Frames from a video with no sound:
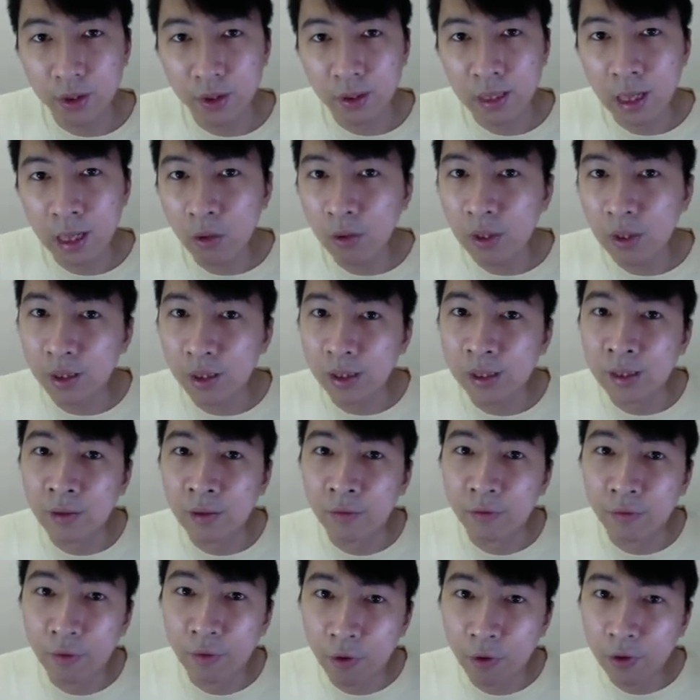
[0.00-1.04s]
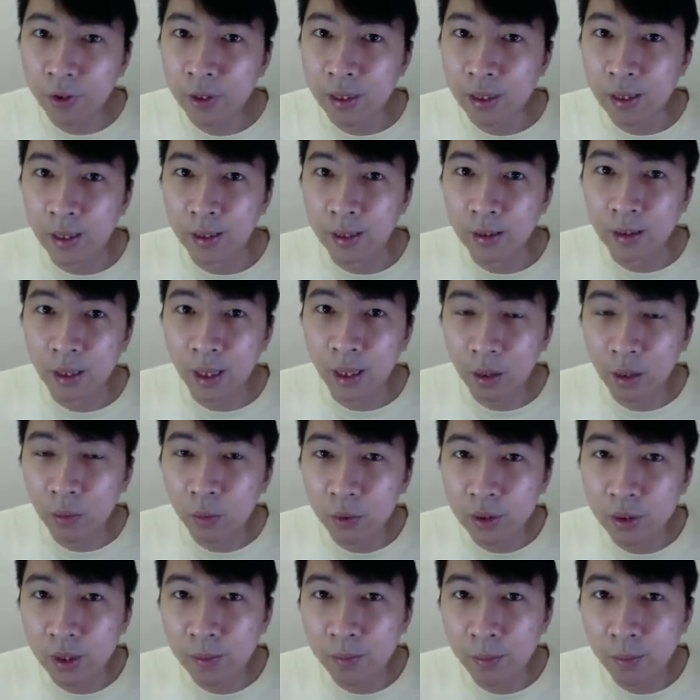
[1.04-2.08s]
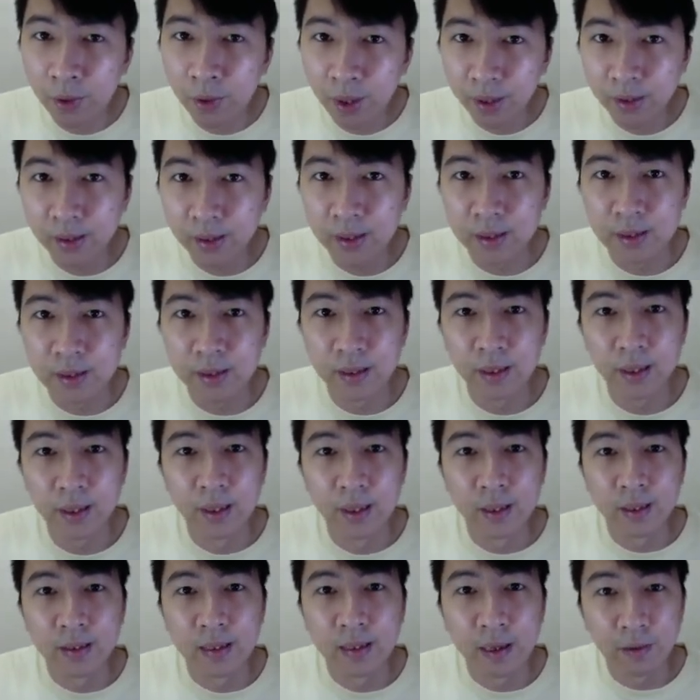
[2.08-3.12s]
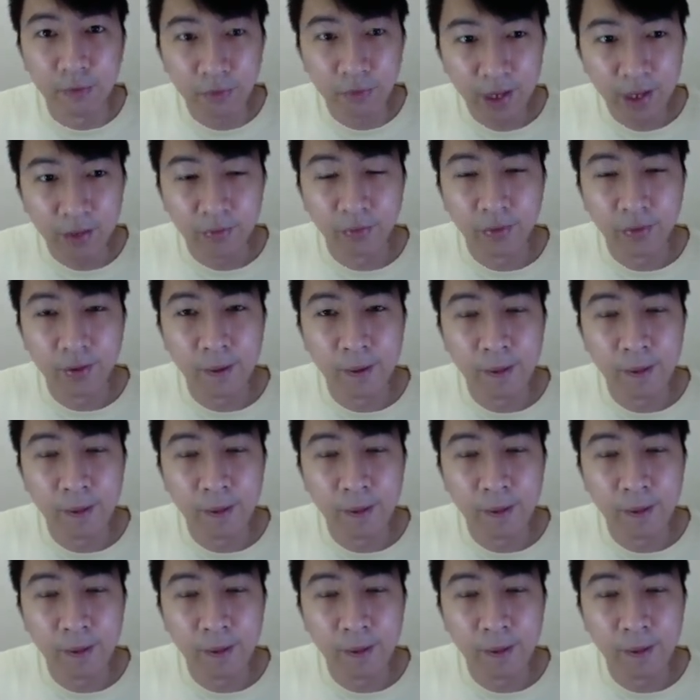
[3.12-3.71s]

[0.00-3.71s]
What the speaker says: Now they're in a foreign land, how would they practice their faith?